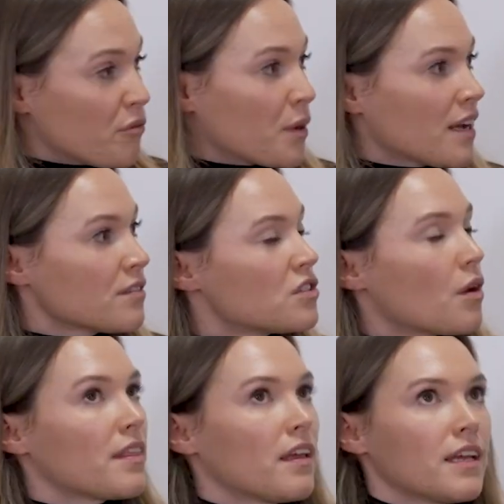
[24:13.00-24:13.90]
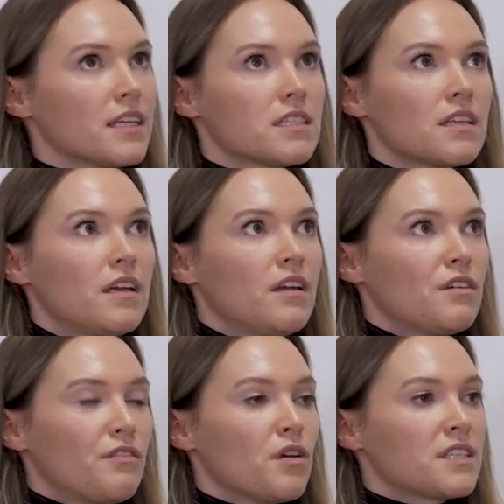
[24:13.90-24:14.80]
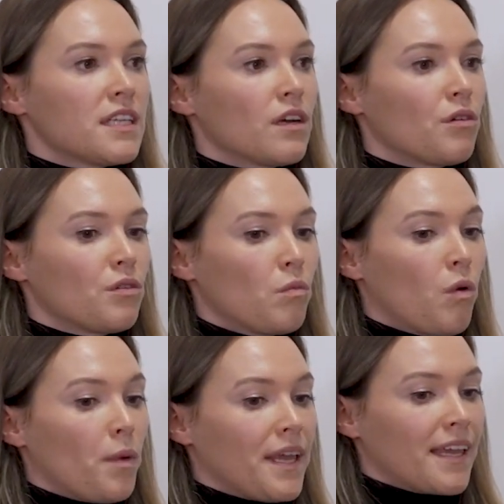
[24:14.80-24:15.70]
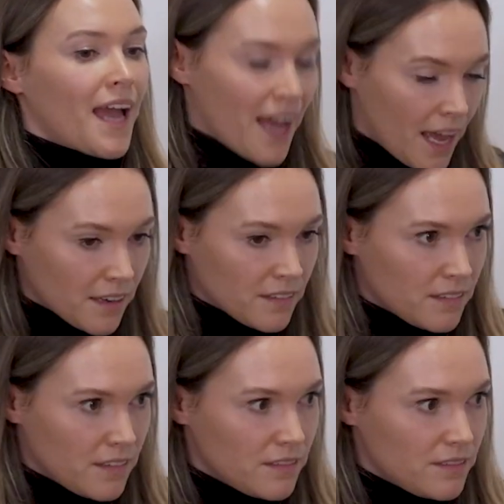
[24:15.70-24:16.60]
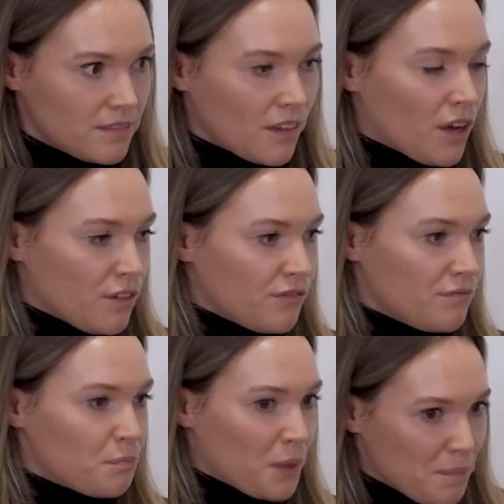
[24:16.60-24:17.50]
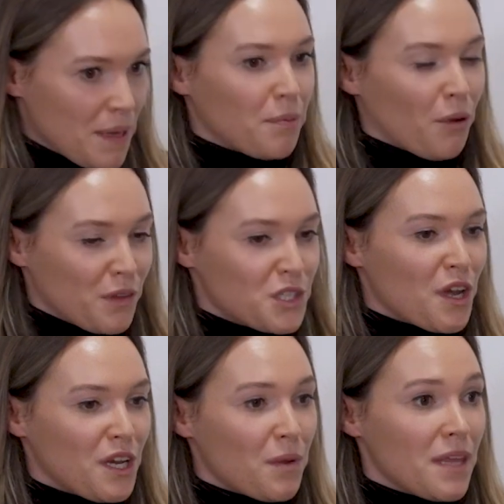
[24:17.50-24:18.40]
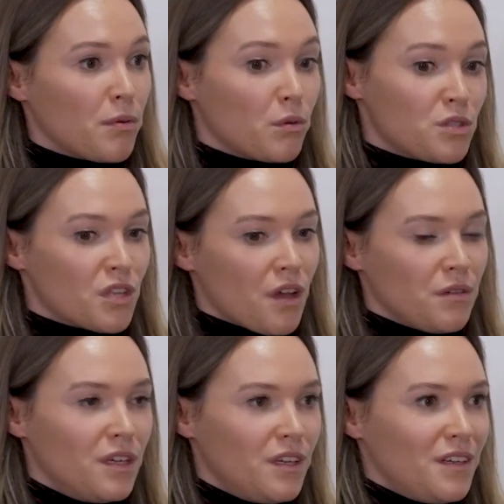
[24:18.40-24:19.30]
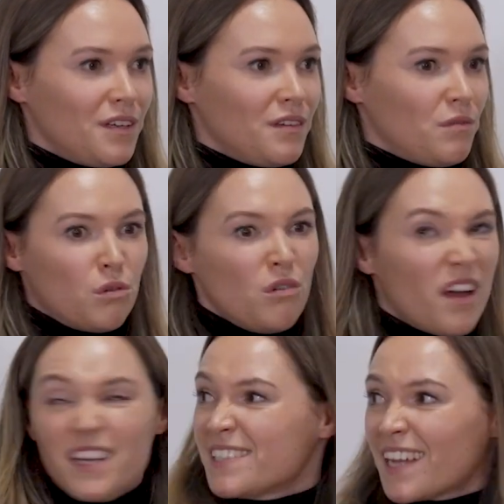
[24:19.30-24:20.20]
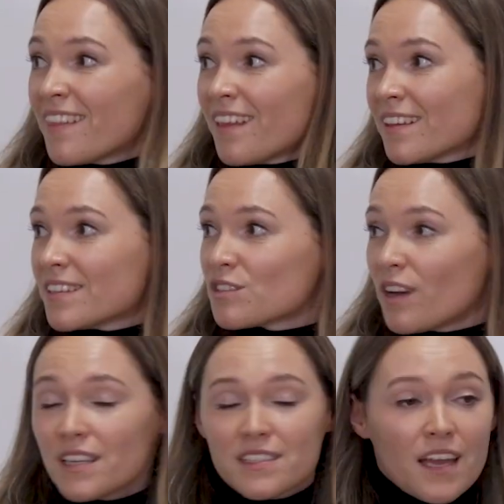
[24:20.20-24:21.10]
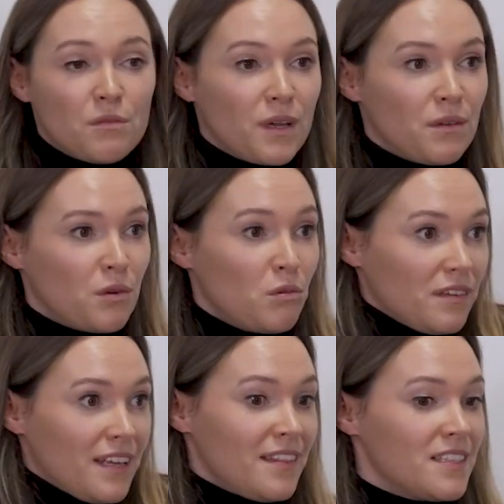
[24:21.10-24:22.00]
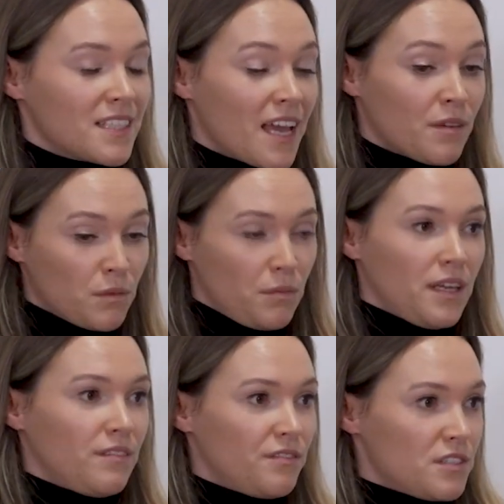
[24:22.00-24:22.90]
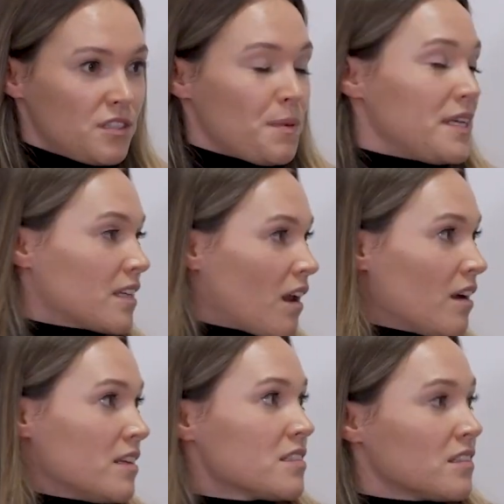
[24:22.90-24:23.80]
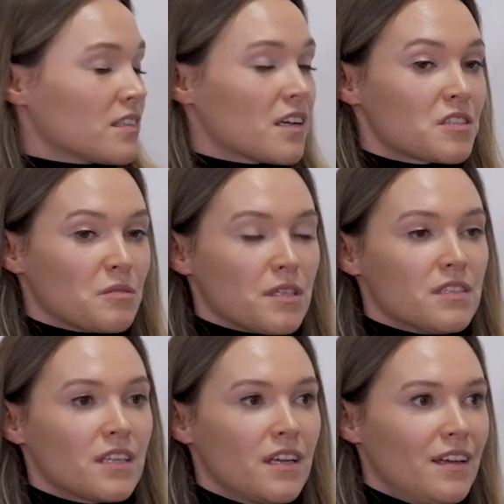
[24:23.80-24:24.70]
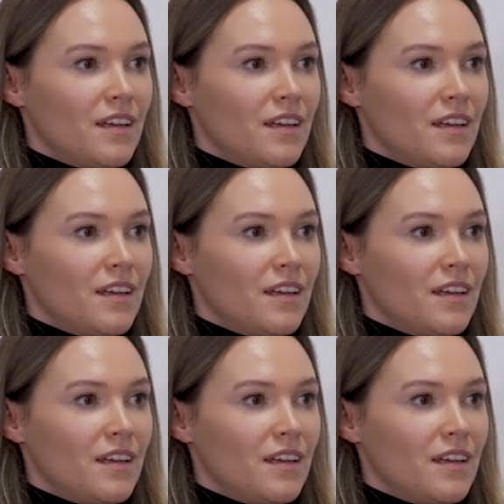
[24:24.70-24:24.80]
everyone else. So I think it's focusing on what we can kind of bring people on the journey with, but also we're all learning together. I think, as Craig said, we're all in this together. And when we speak to clients and customers,